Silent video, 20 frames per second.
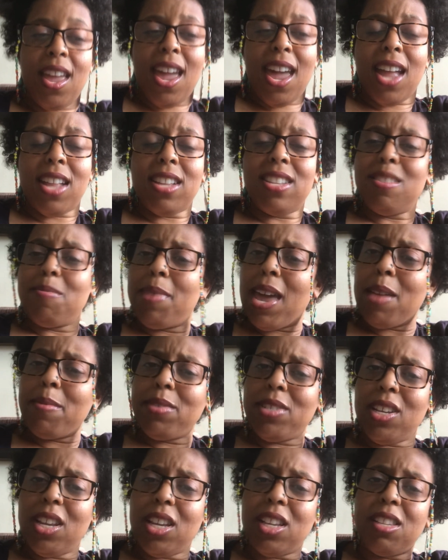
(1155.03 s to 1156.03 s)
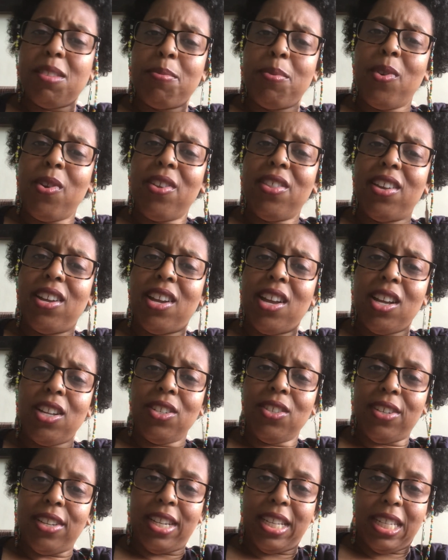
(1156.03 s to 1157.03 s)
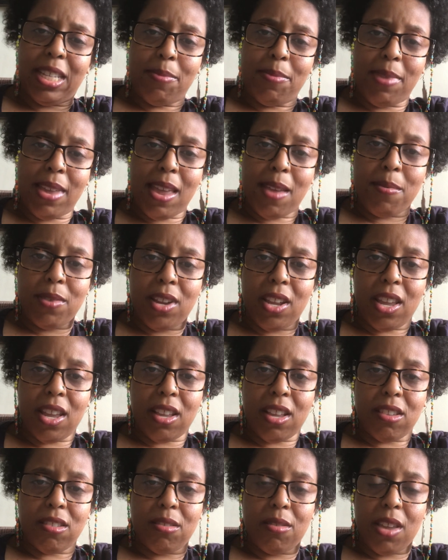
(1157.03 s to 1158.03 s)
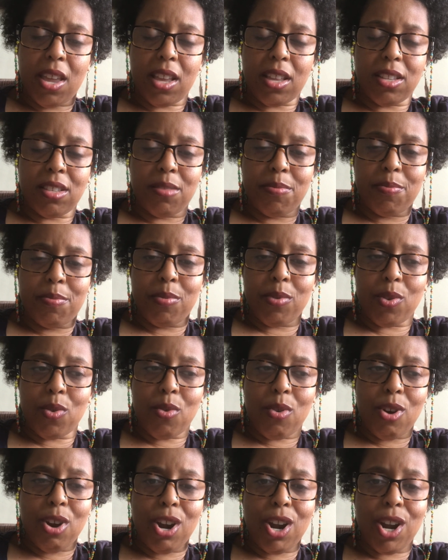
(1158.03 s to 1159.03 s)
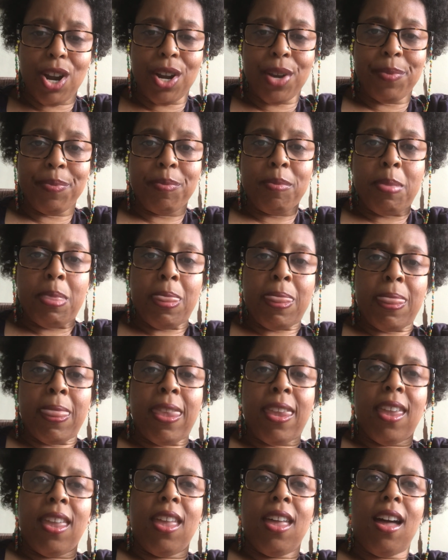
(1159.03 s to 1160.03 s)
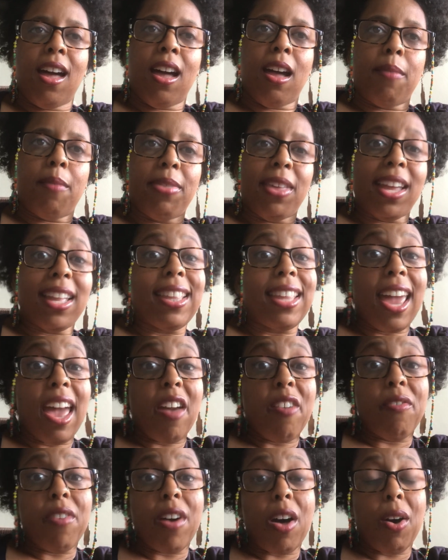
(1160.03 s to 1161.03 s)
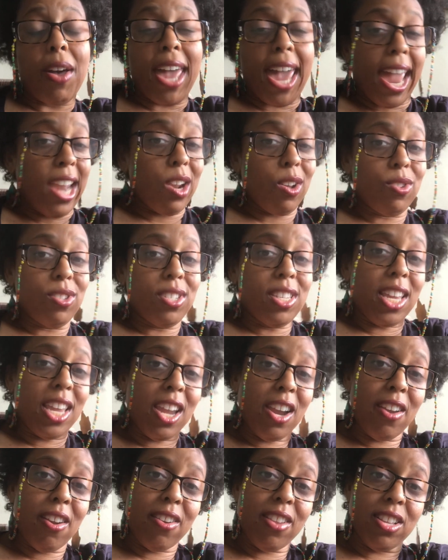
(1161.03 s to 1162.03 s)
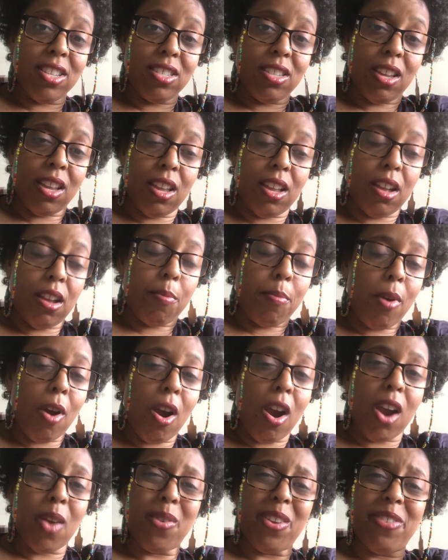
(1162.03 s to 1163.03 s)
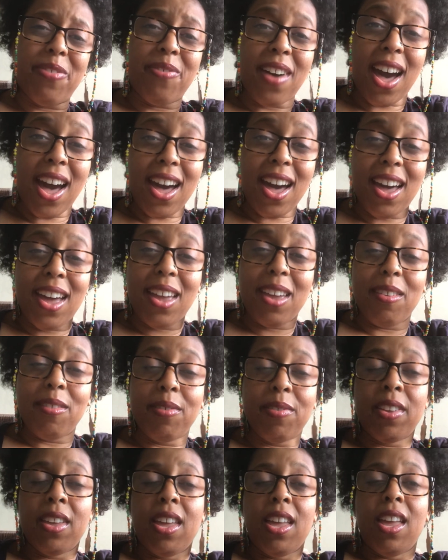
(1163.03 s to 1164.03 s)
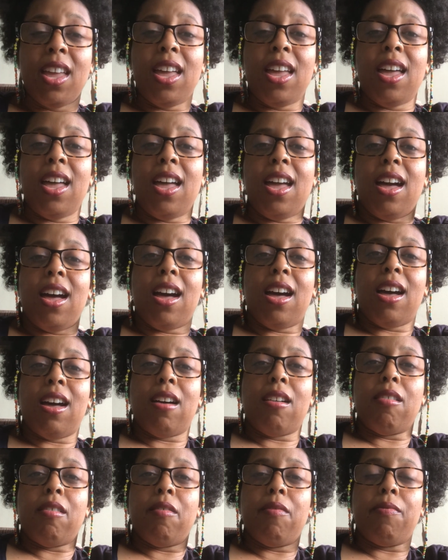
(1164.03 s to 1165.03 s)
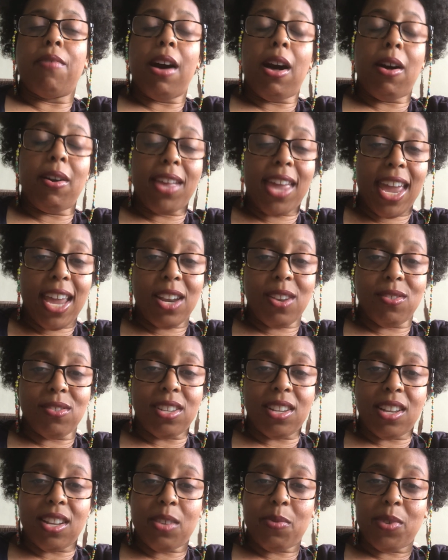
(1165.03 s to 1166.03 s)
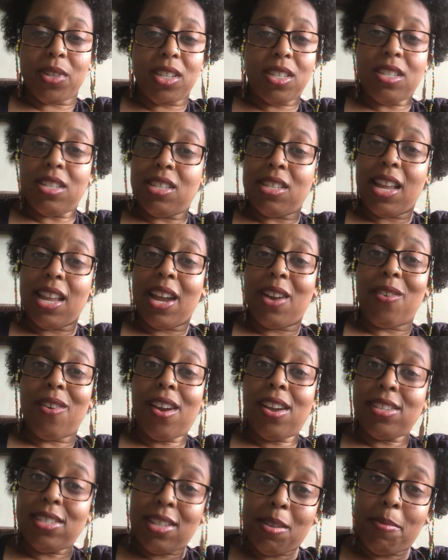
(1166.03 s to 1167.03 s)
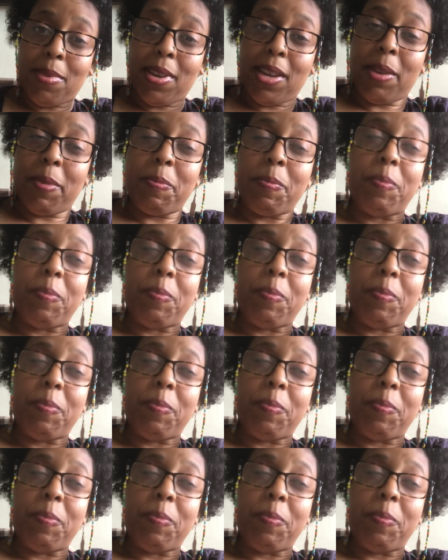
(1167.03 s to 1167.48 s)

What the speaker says: and to be able to explore the country, to be able to explore. Like they have volcanoes here. There's a park with 5 volcanoes in it, which is just like crazy to me.